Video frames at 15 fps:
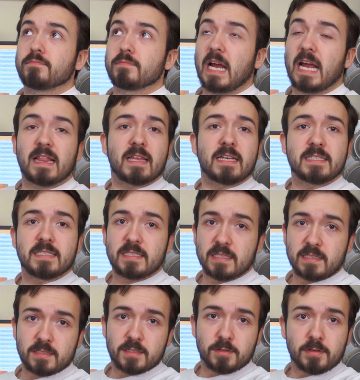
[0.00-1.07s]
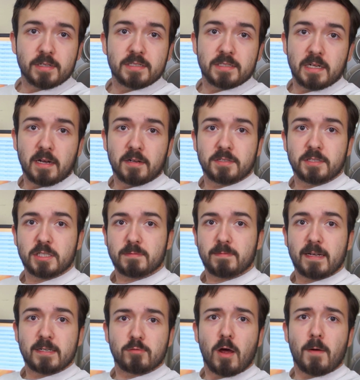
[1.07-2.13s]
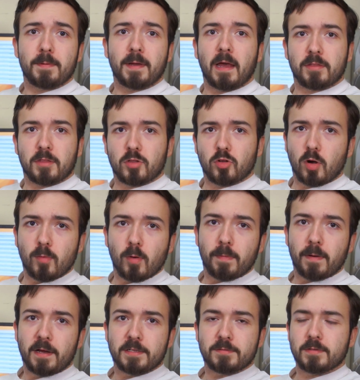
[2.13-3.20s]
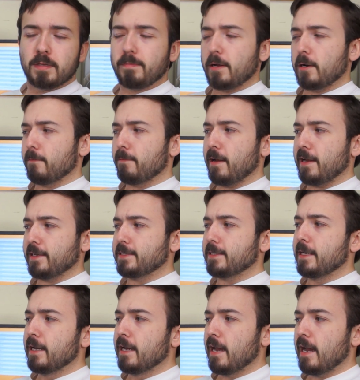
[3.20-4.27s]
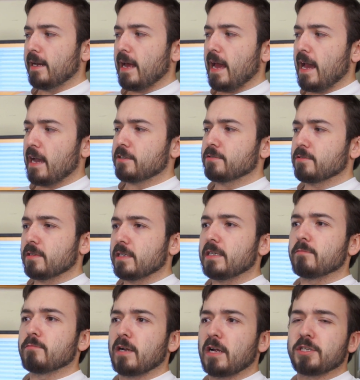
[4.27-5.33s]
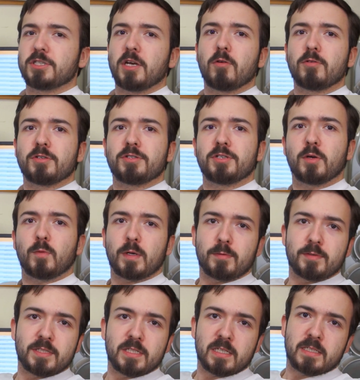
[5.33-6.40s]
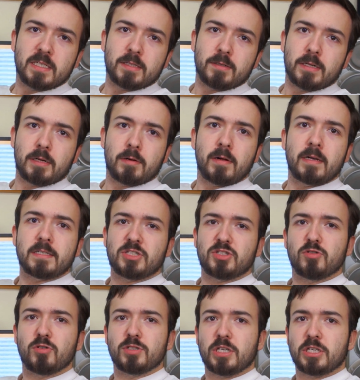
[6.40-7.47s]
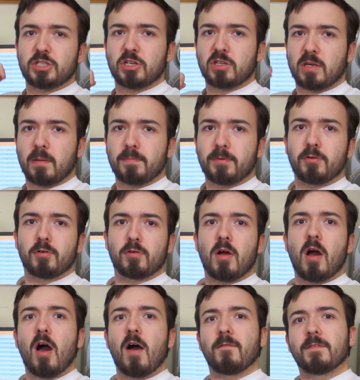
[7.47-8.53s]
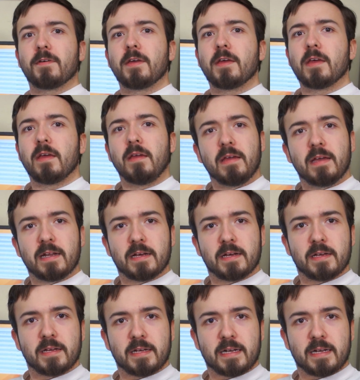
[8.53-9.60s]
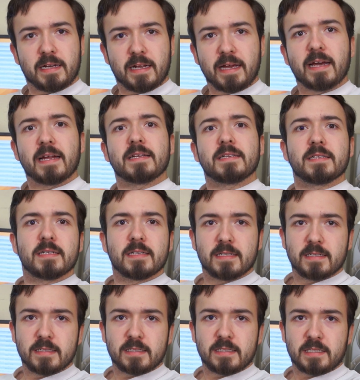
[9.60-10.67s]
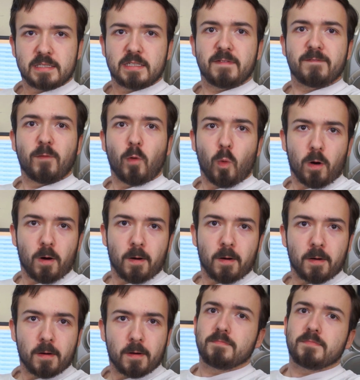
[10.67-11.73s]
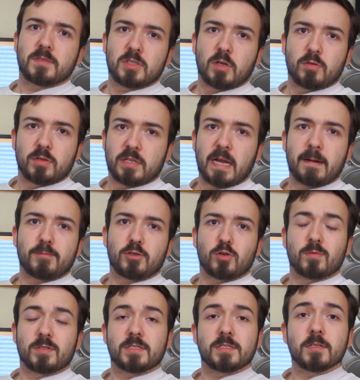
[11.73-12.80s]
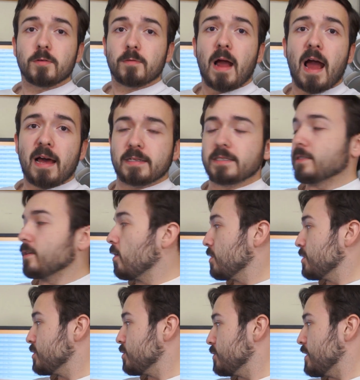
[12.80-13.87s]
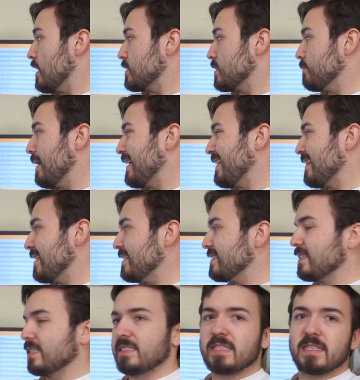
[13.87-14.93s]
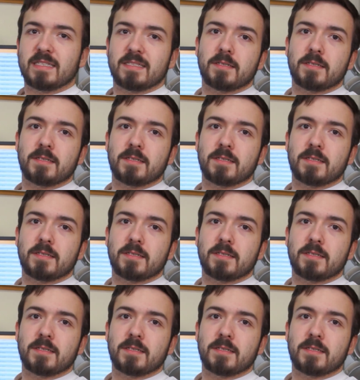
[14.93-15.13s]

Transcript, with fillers: at least 6 degrees Celsius by swapping out the thermal paste with a better paste. And actually, when I showed it to you when it was 63 degrees, as soon as I shut the computer off, it, uh, it had hit 64. So the temperature was still rising on it, so it's actually made at least a 6